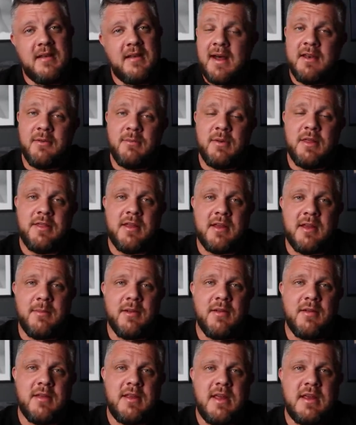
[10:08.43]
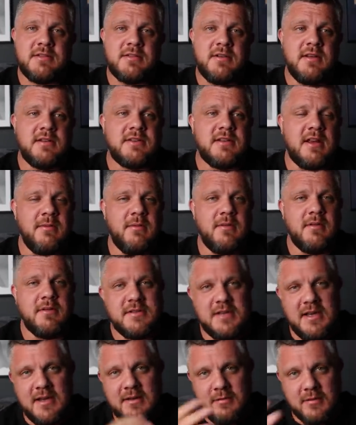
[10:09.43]
How did we think about it yesterday? Simon
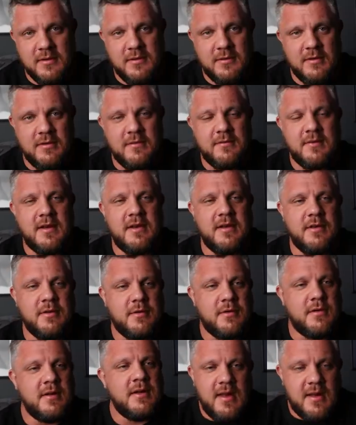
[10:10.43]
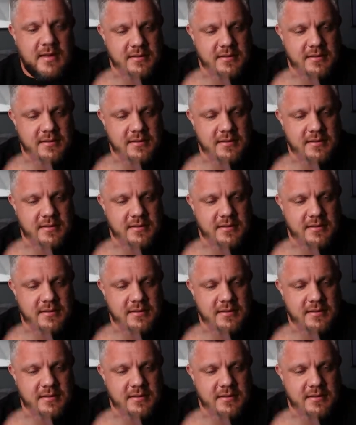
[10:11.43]
said we're going to do a video,